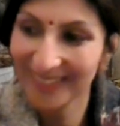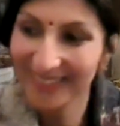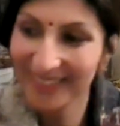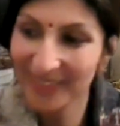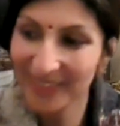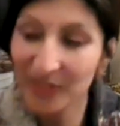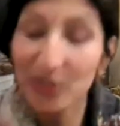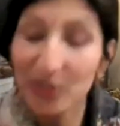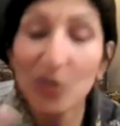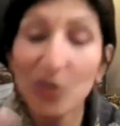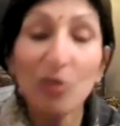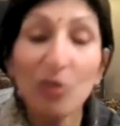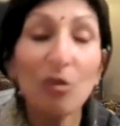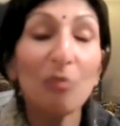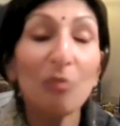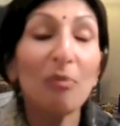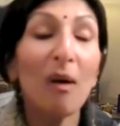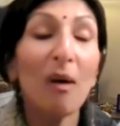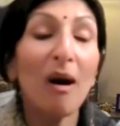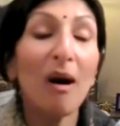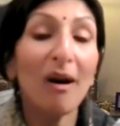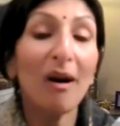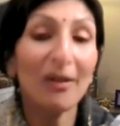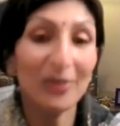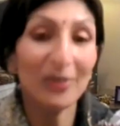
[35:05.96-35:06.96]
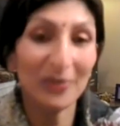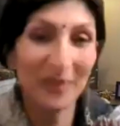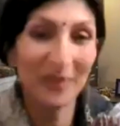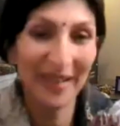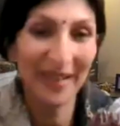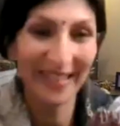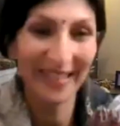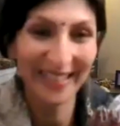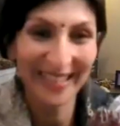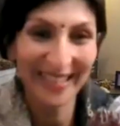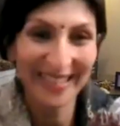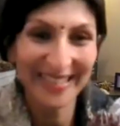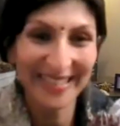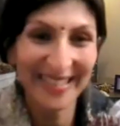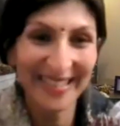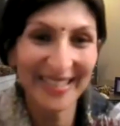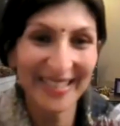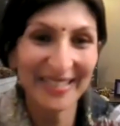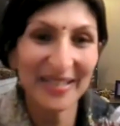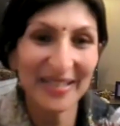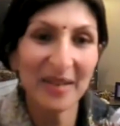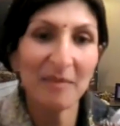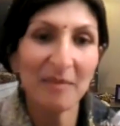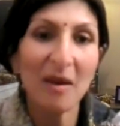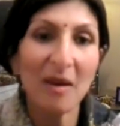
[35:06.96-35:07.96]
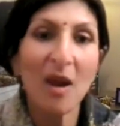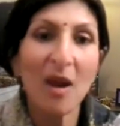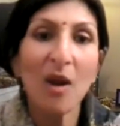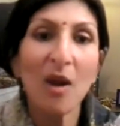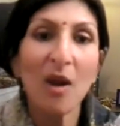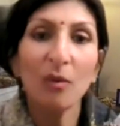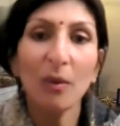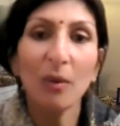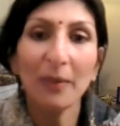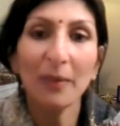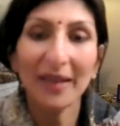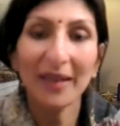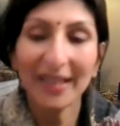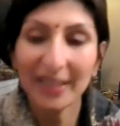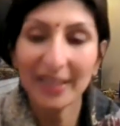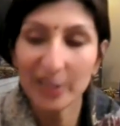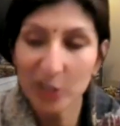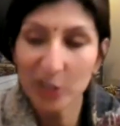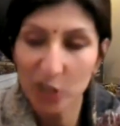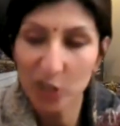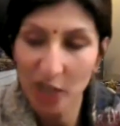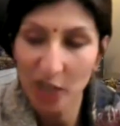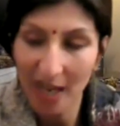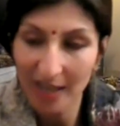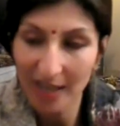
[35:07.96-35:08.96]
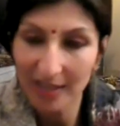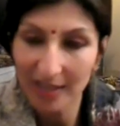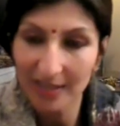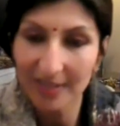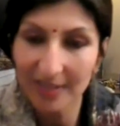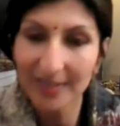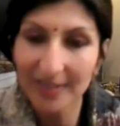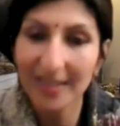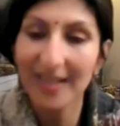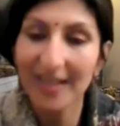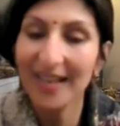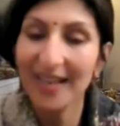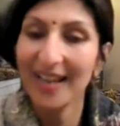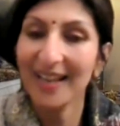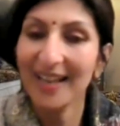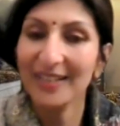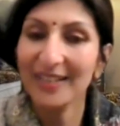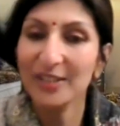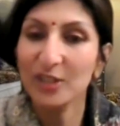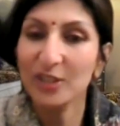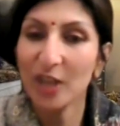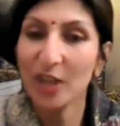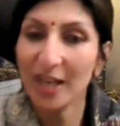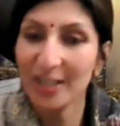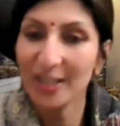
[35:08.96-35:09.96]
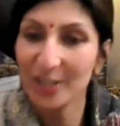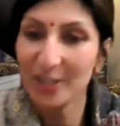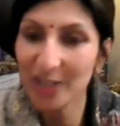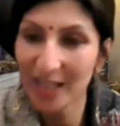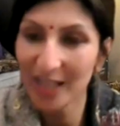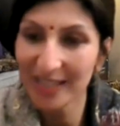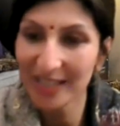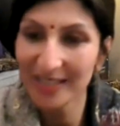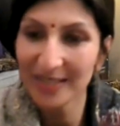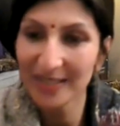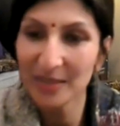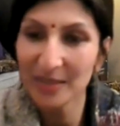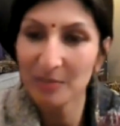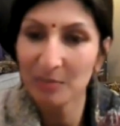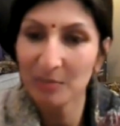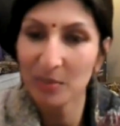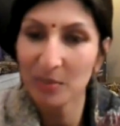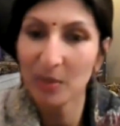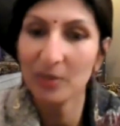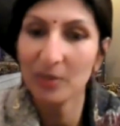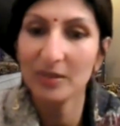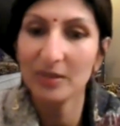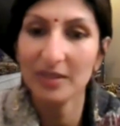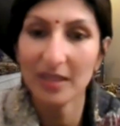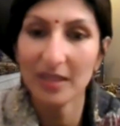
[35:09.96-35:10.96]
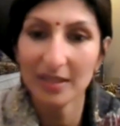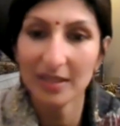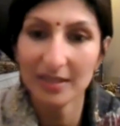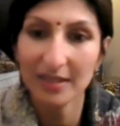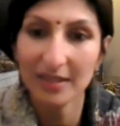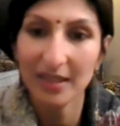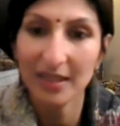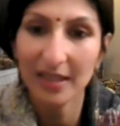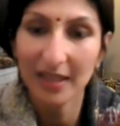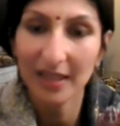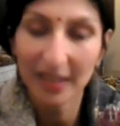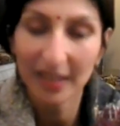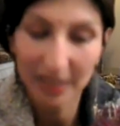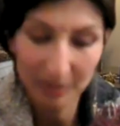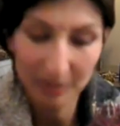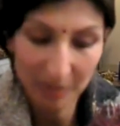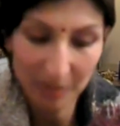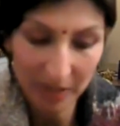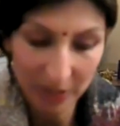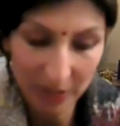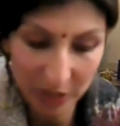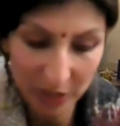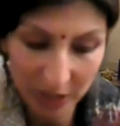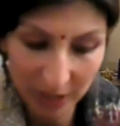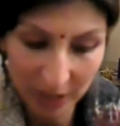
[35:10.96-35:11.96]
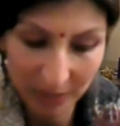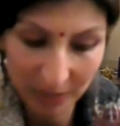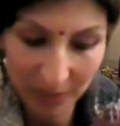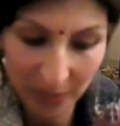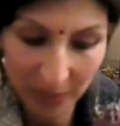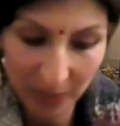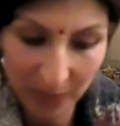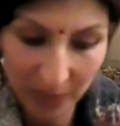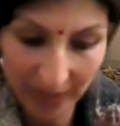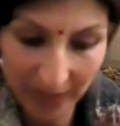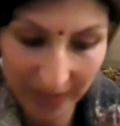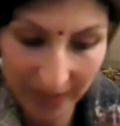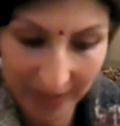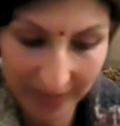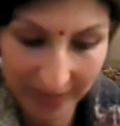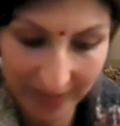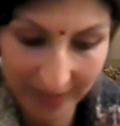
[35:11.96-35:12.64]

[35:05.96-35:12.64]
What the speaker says: neural pathway gets set up where we ingest and digest and process in a much deeper way.